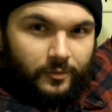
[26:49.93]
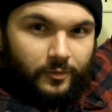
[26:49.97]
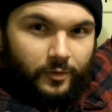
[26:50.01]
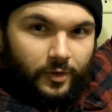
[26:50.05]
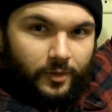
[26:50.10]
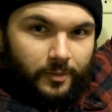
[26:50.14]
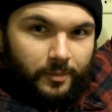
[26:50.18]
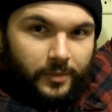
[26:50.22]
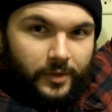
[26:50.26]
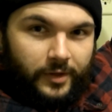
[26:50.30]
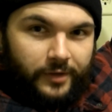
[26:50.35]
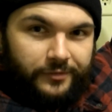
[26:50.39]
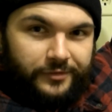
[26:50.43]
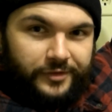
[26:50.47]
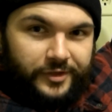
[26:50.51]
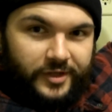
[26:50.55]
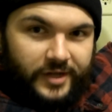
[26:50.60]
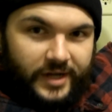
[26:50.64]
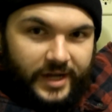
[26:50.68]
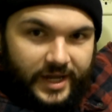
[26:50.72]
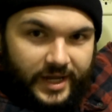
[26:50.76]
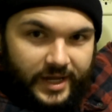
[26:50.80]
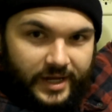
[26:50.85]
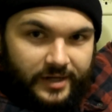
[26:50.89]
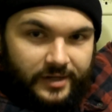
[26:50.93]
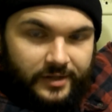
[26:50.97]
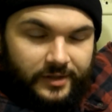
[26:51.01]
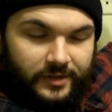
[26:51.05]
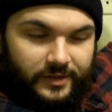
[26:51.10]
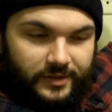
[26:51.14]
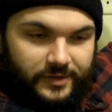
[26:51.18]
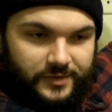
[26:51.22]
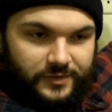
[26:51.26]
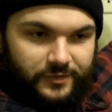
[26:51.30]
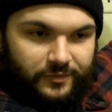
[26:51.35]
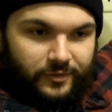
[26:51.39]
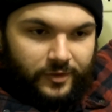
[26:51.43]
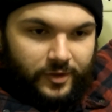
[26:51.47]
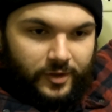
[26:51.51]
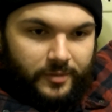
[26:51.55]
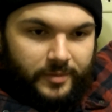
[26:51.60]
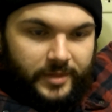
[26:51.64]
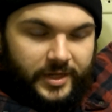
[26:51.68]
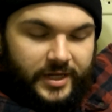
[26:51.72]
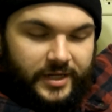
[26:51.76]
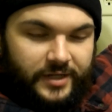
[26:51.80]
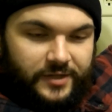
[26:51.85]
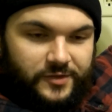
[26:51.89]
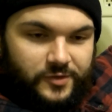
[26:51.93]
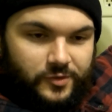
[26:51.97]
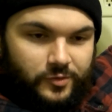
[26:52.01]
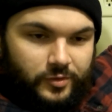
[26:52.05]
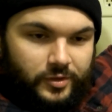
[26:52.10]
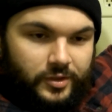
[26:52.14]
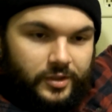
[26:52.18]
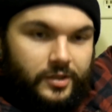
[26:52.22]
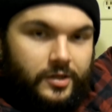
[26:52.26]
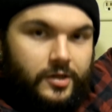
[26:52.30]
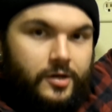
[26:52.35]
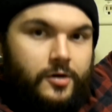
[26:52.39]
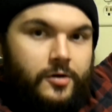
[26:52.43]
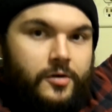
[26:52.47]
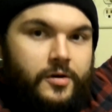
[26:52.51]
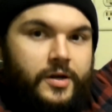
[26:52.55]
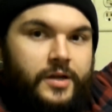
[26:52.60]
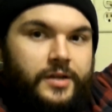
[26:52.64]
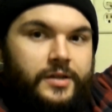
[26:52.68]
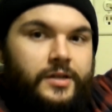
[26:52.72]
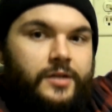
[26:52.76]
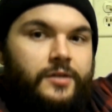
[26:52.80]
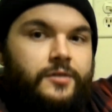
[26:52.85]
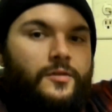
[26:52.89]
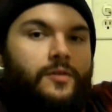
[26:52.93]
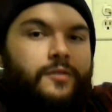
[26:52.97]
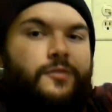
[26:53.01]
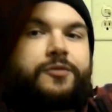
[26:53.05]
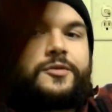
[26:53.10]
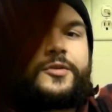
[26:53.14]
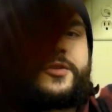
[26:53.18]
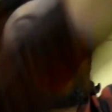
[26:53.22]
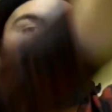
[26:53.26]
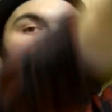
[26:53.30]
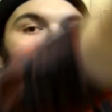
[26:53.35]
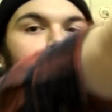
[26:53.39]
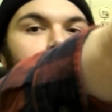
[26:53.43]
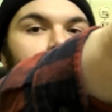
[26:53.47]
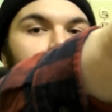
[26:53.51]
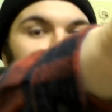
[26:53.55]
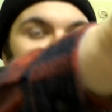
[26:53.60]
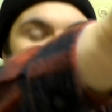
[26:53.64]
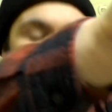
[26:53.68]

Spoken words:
above your head, as far back as you can go, and then lift it up.